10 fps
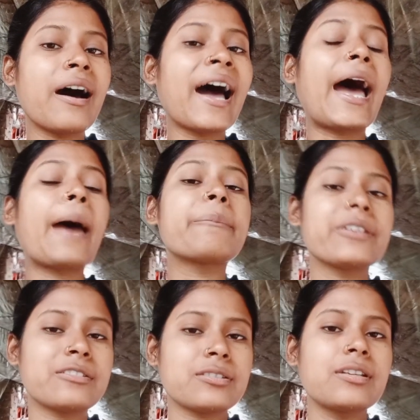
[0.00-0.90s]

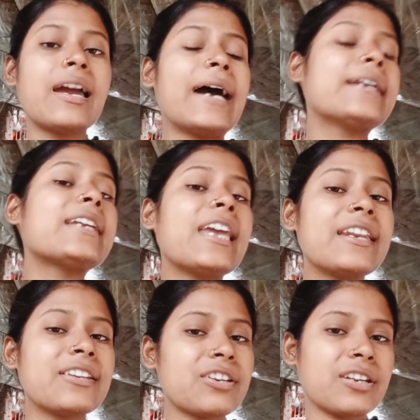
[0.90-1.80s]
habit and
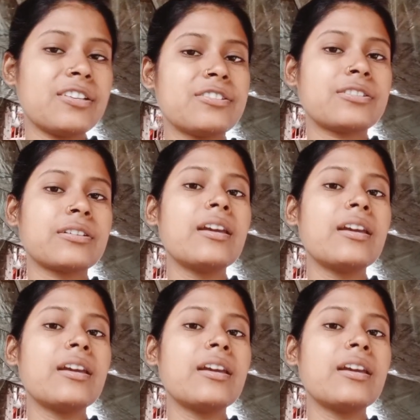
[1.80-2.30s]
interest.